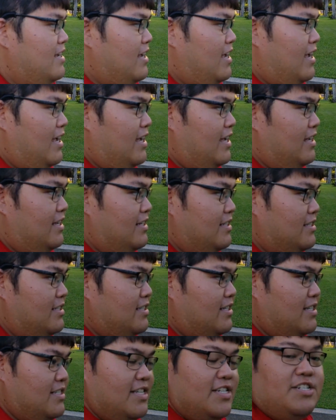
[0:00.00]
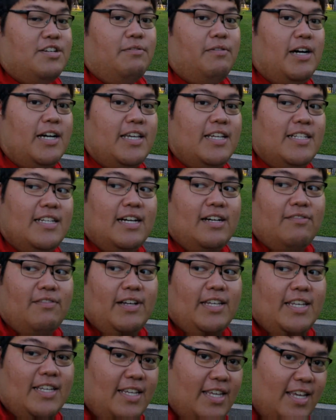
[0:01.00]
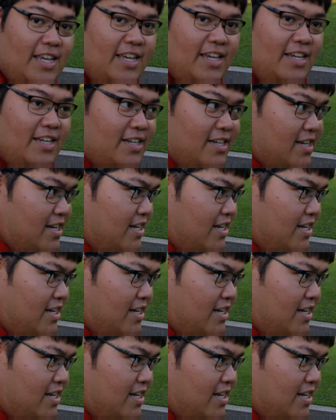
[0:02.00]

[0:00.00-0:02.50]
and continue walking down Waikiki,